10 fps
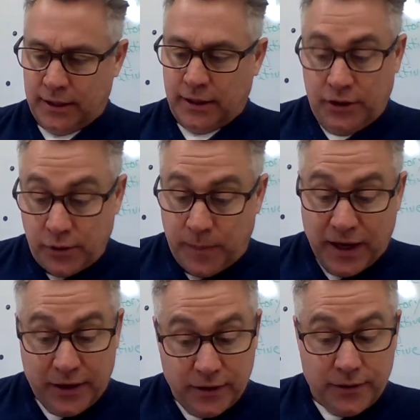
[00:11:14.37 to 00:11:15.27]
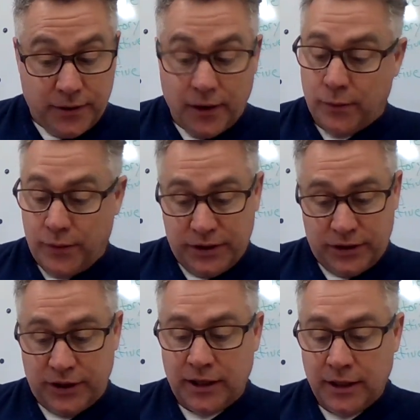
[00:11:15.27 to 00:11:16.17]
you'd be a good girl,
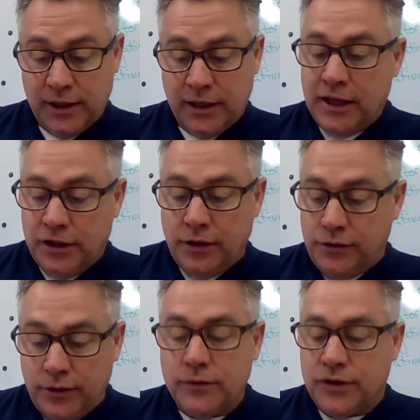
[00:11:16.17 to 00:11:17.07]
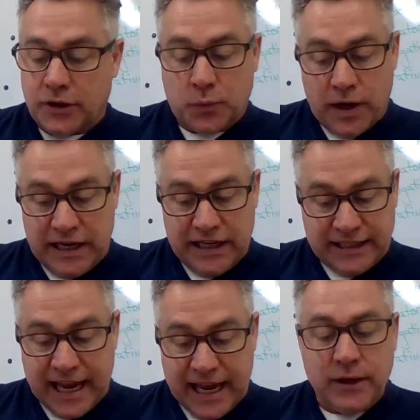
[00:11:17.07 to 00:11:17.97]
wouldn't you? You'd do just what he
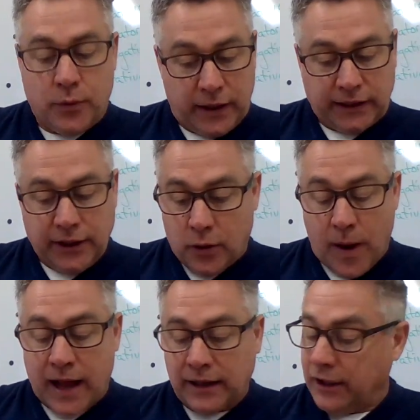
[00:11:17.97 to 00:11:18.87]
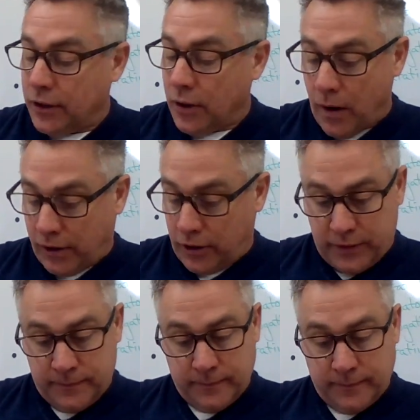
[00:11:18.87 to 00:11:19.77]
said, quickly and quietly, and no
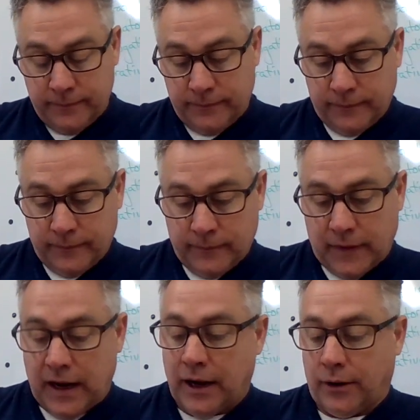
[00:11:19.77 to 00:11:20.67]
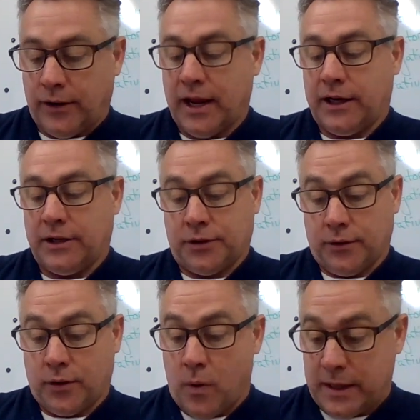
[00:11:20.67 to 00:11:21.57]
arguing? Arrietty
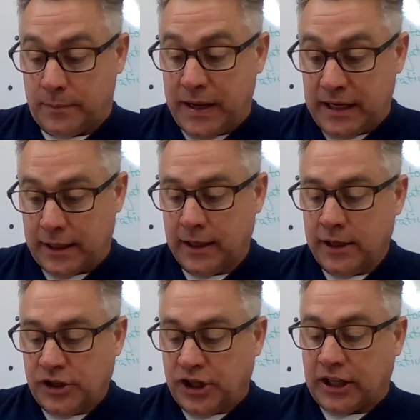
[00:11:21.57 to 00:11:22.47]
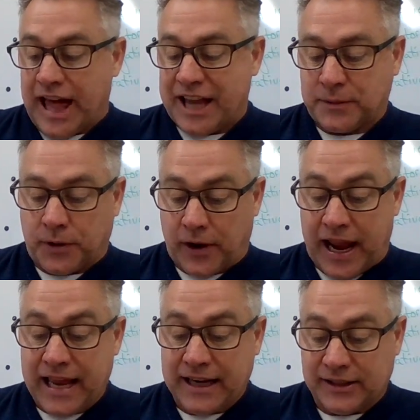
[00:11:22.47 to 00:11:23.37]
turned quite pink. She clasped her
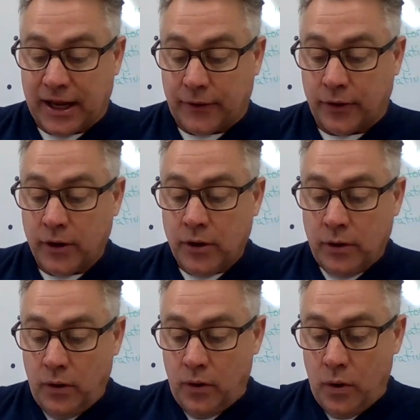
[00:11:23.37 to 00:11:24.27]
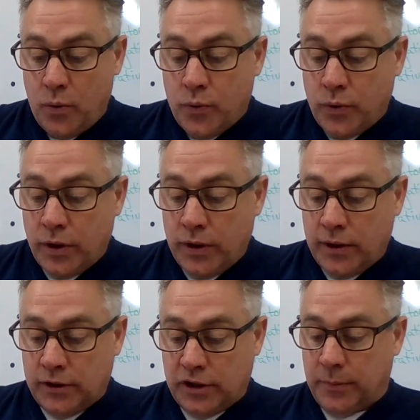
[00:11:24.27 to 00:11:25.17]
hands together. Oh,
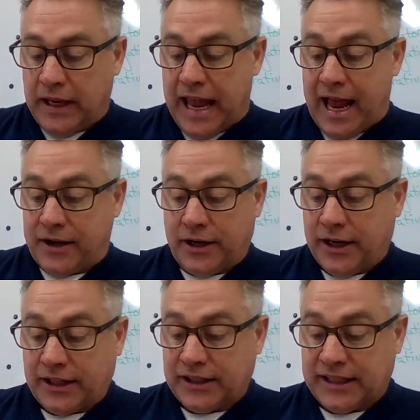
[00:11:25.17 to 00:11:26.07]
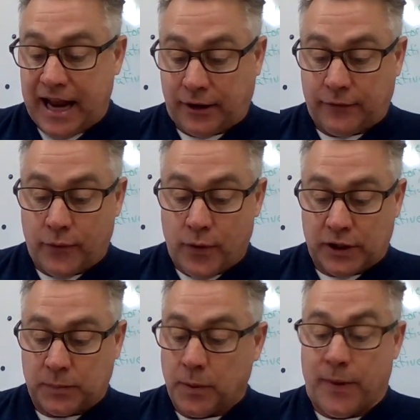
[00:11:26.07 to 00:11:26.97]
she began in an ecstatic
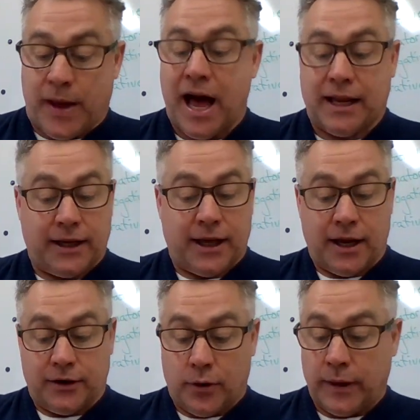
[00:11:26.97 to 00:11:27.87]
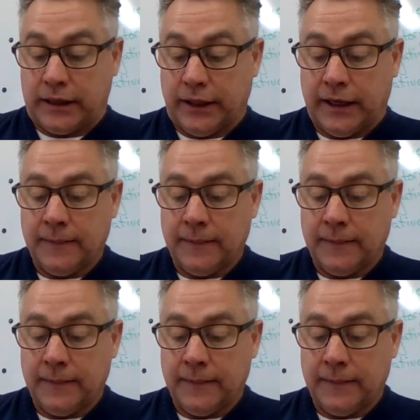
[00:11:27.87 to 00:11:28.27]
voice, but Pod cut in quickly.